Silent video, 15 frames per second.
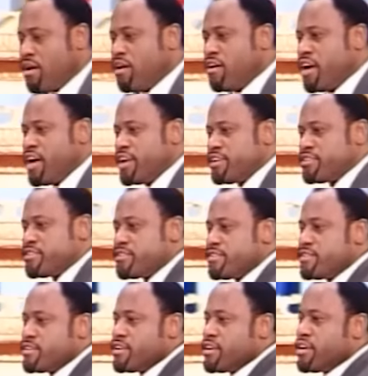All right.
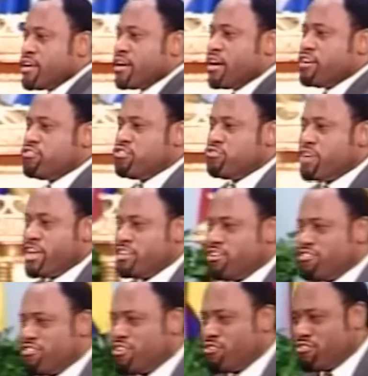As you write
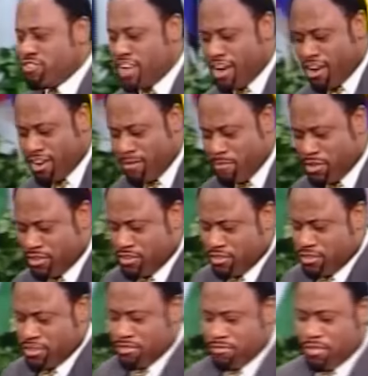those notes down, let me
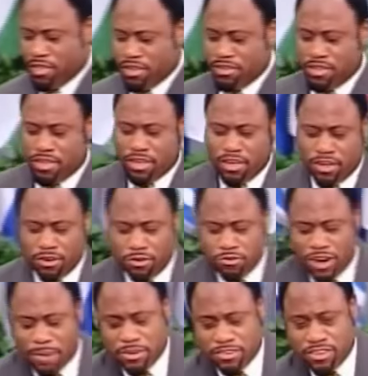just
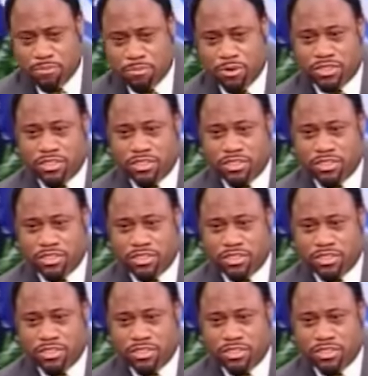wrap this up